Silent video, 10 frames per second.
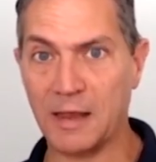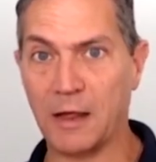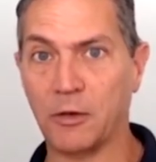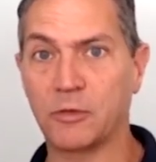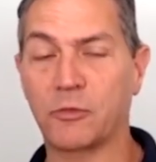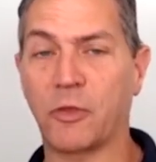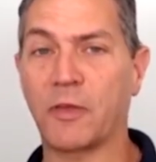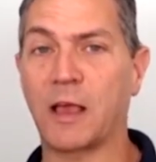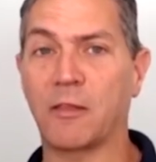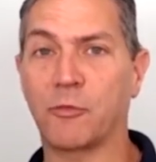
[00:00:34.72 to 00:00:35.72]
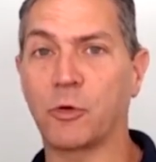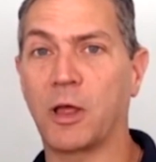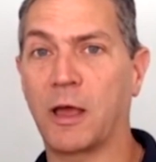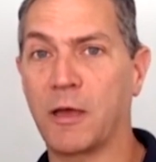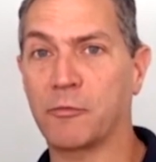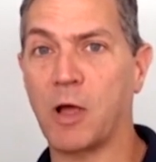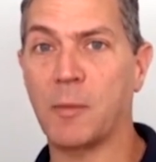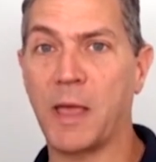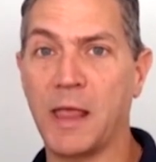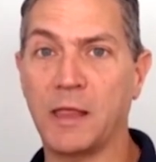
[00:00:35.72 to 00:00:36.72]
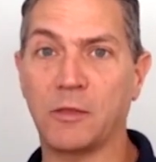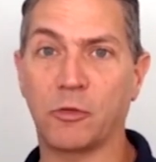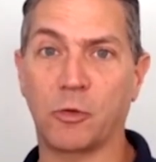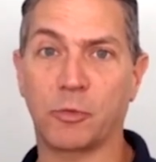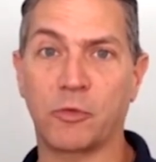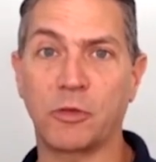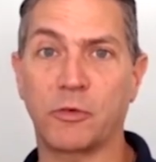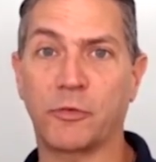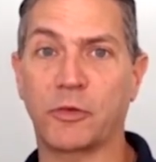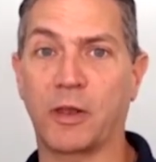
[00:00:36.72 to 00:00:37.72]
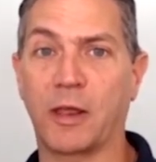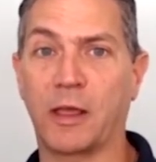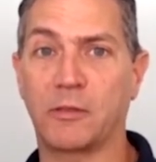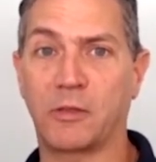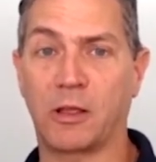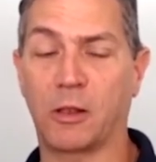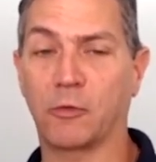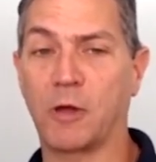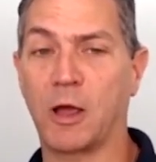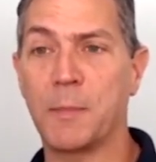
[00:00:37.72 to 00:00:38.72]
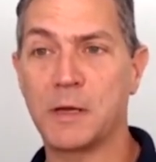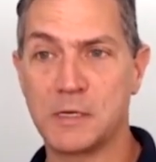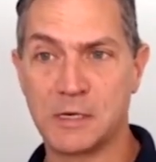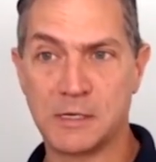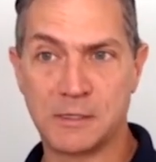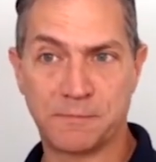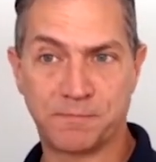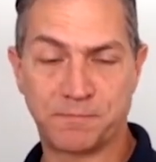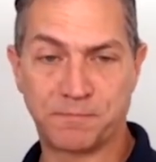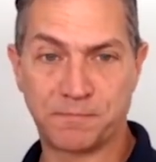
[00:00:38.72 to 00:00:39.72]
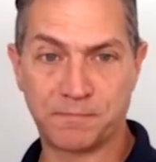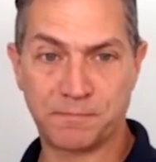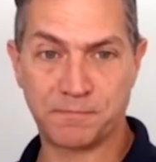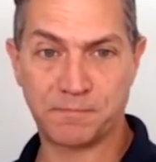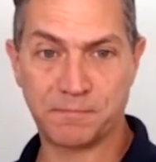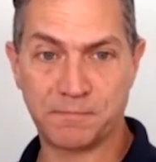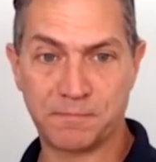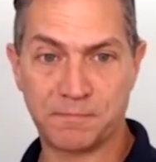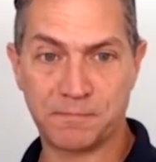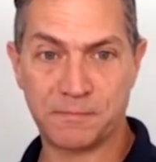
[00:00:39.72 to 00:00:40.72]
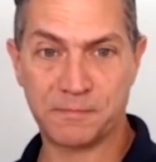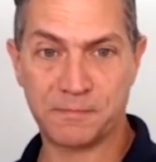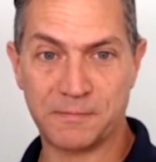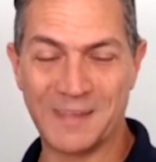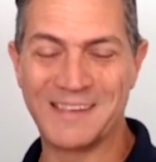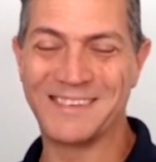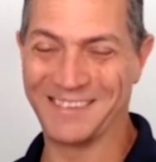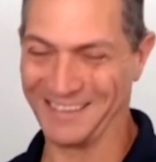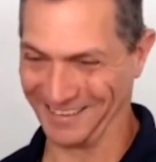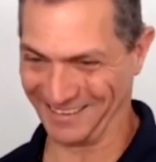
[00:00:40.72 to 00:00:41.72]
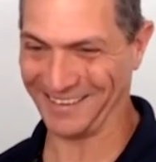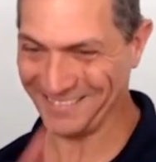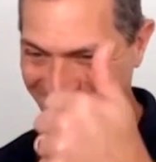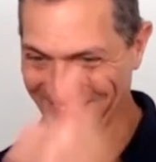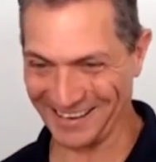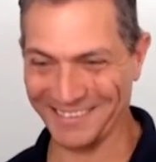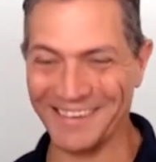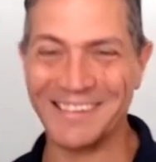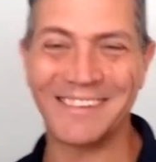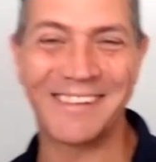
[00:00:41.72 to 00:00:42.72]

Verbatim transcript: And out in Southern California, I have Rob Haynes, our presenter for today. Say hello, Rob. Hello. There you go. You got it